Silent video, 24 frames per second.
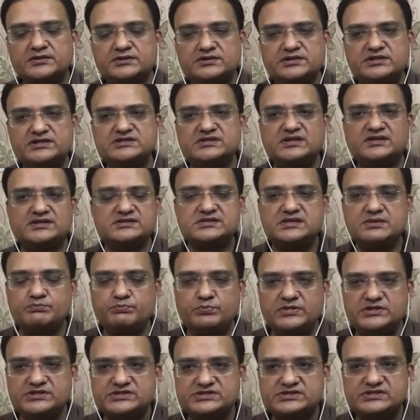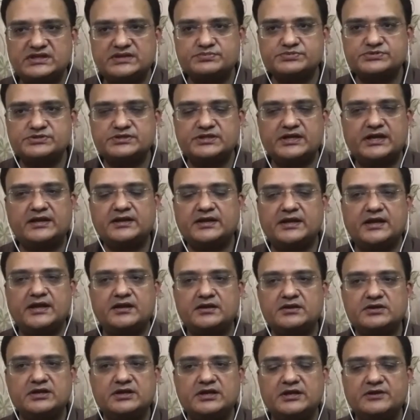These are the simple steps that
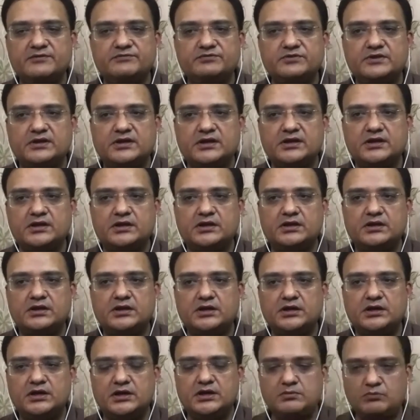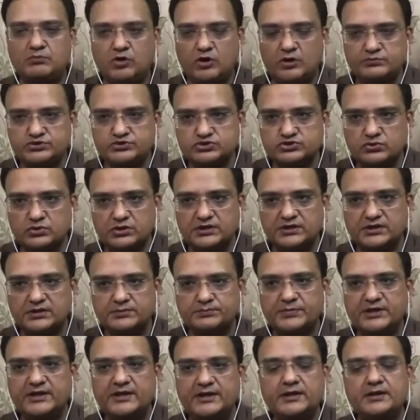can relieve the a mom shoulder
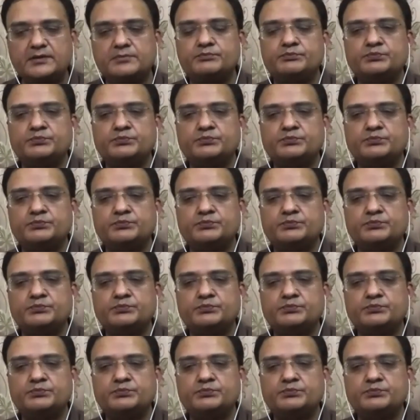pain.